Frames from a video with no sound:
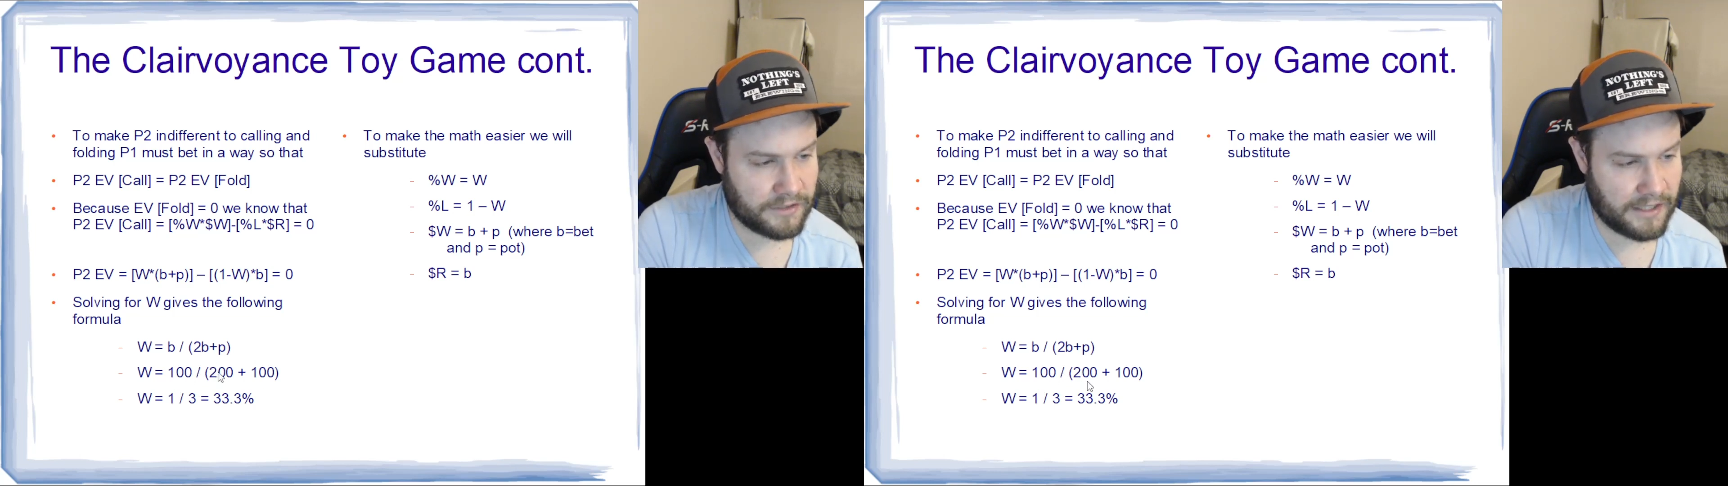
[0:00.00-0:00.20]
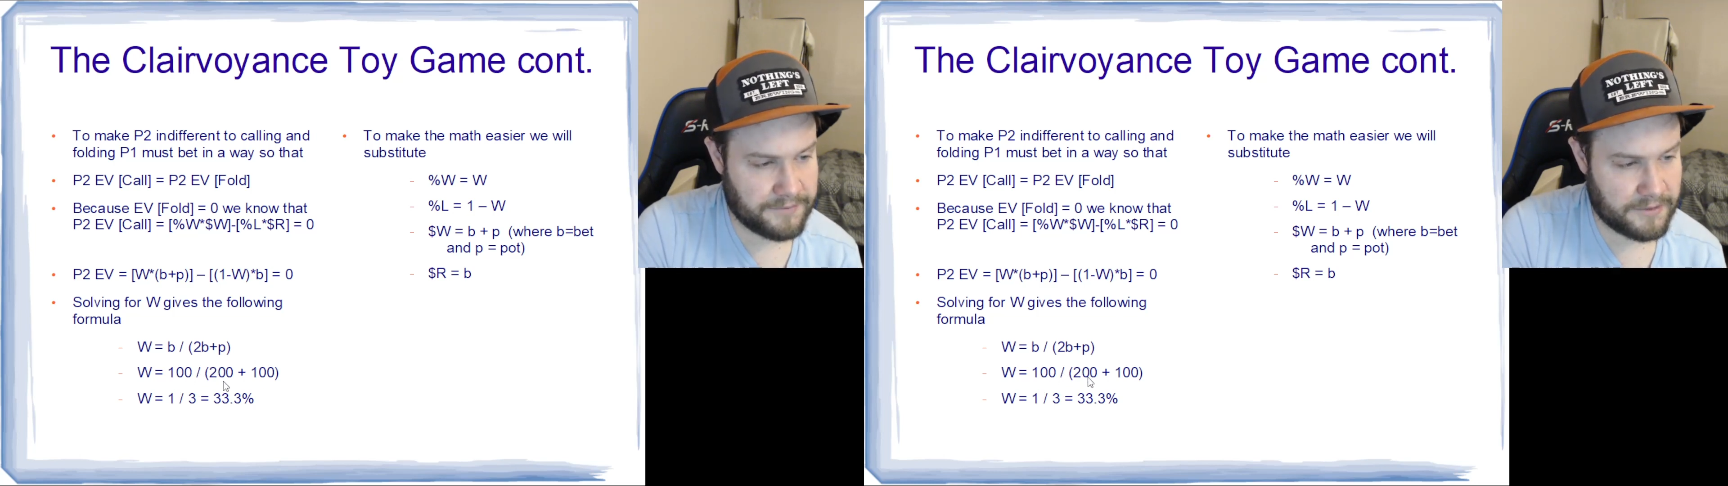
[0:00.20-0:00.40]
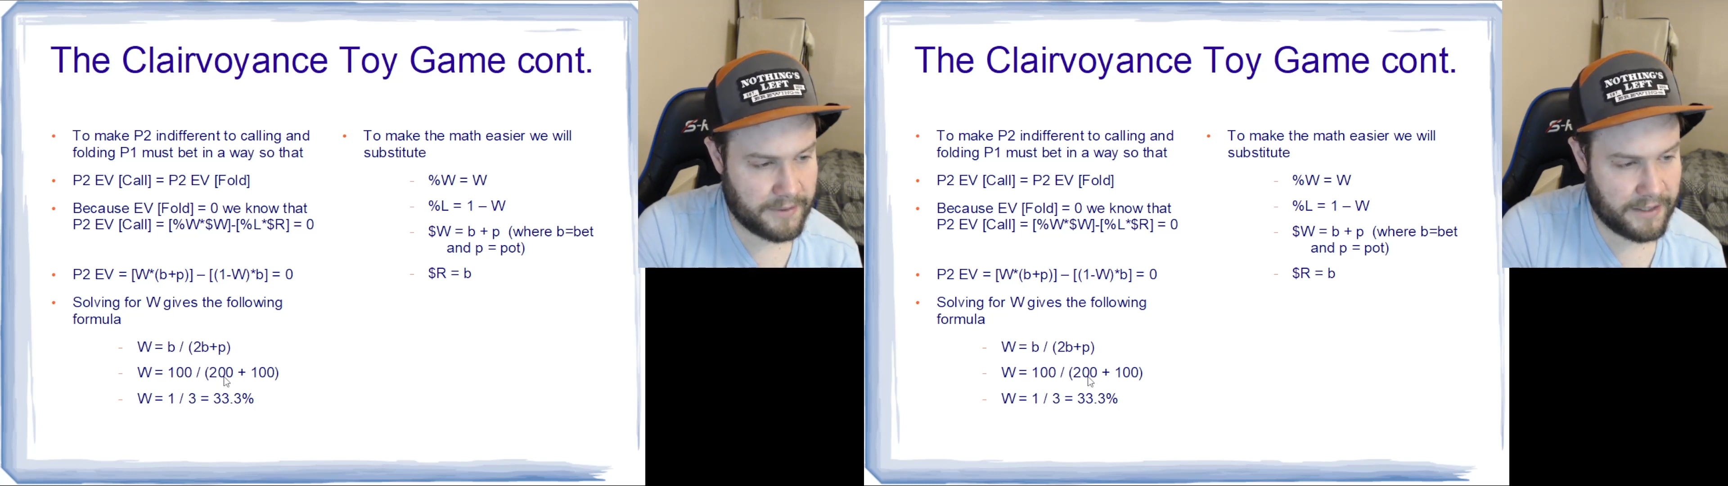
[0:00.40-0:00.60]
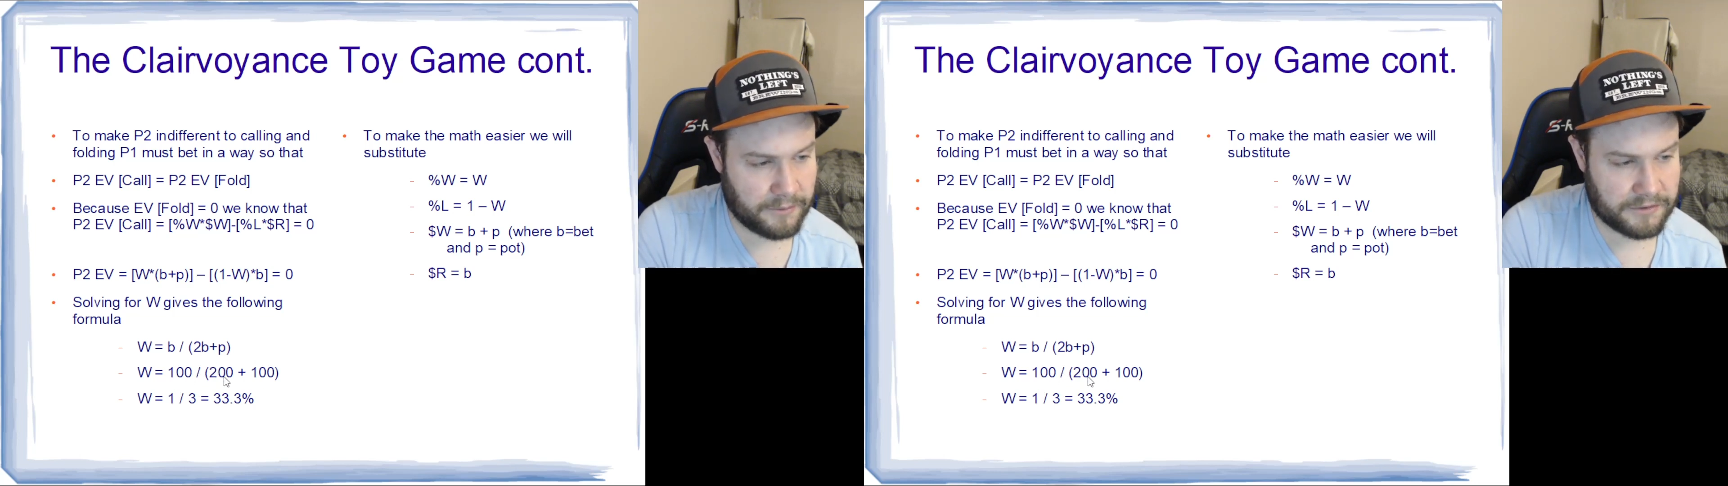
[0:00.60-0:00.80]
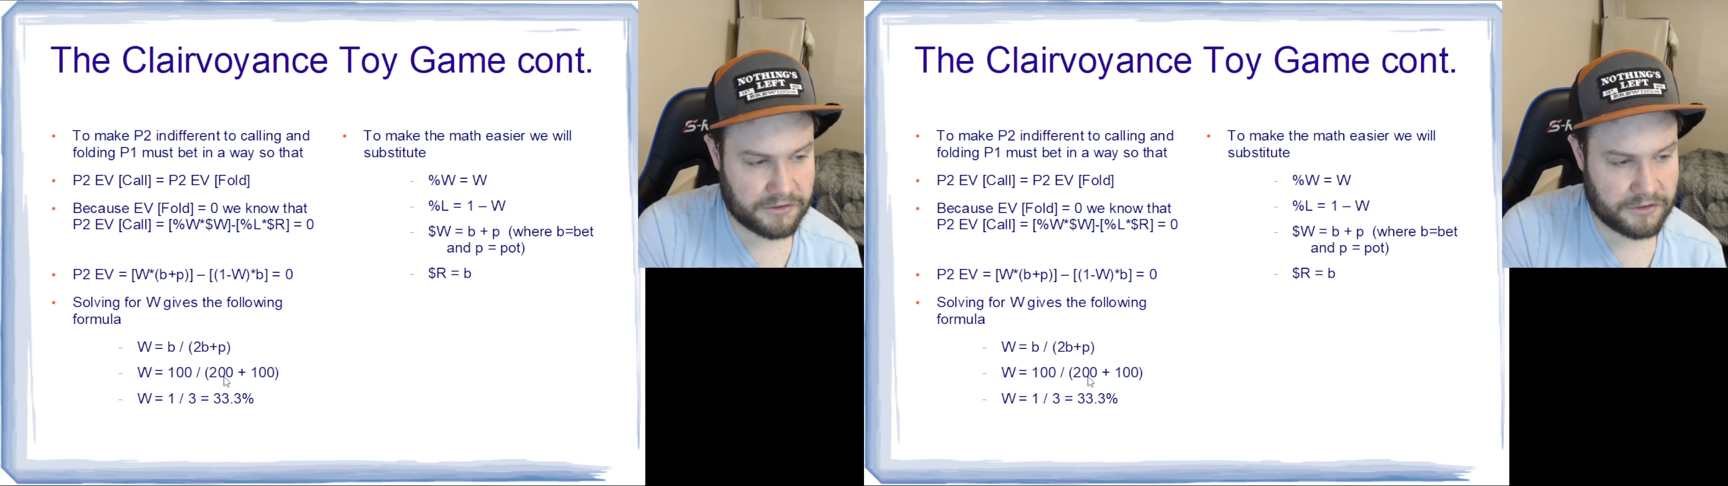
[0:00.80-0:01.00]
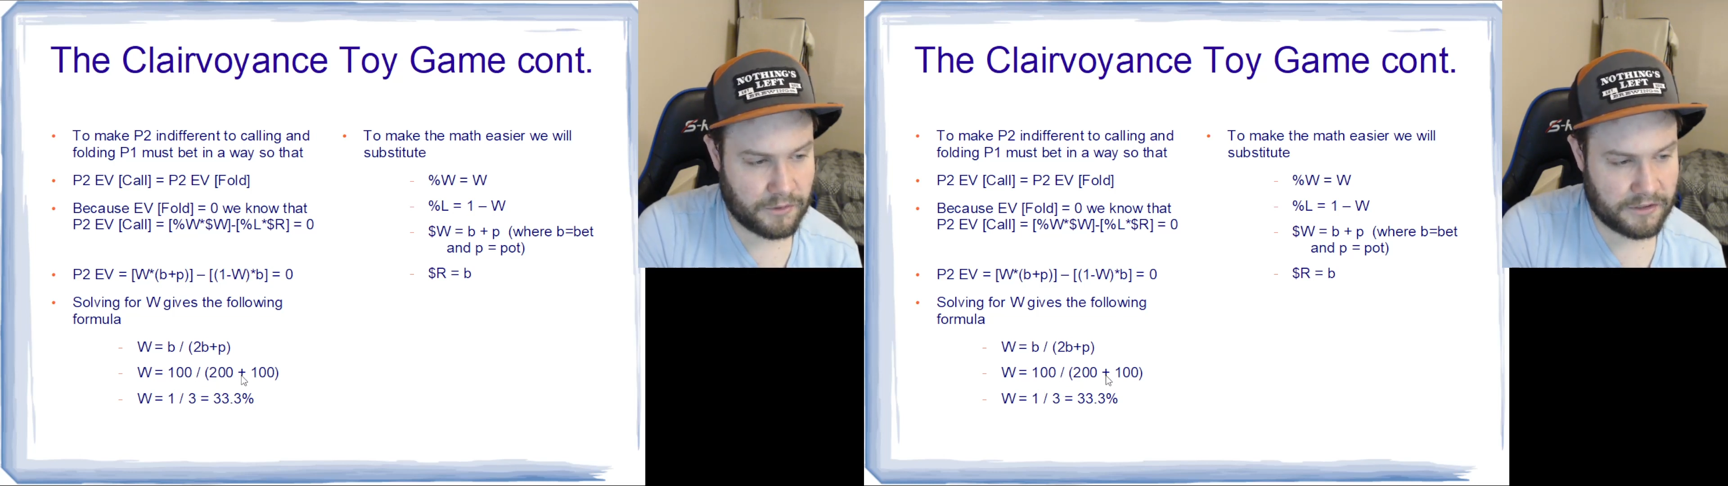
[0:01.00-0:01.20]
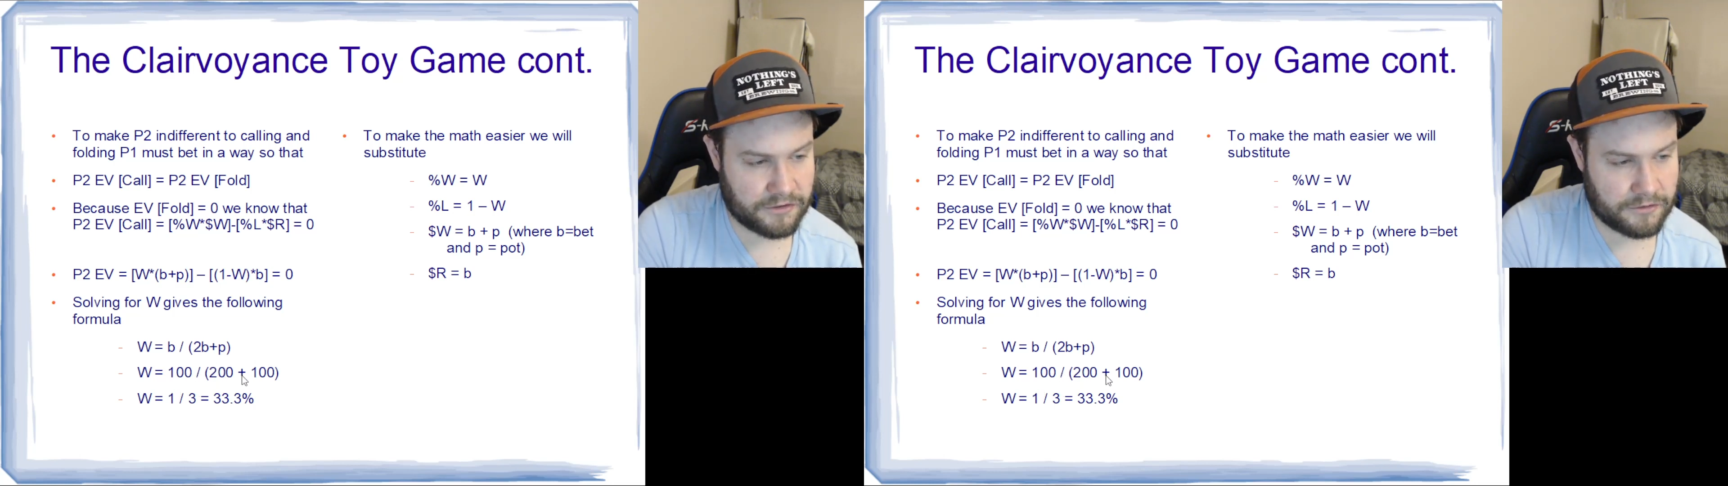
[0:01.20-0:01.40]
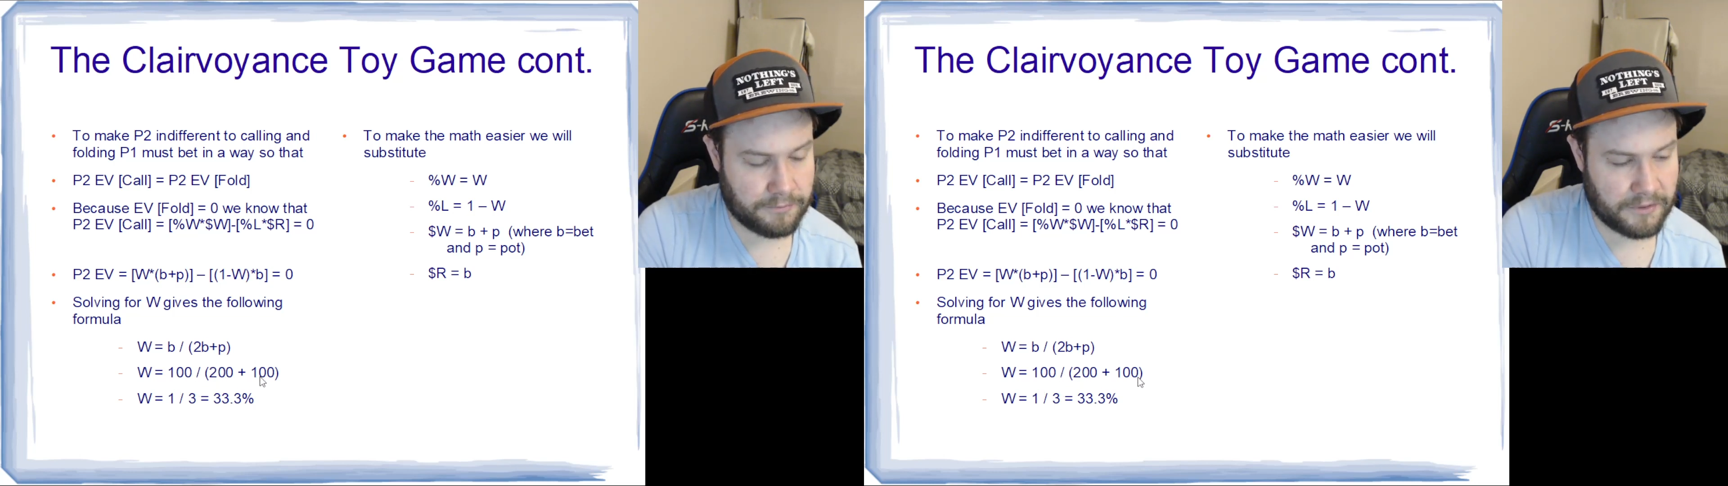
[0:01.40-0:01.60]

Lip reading: times the bet, which is 200,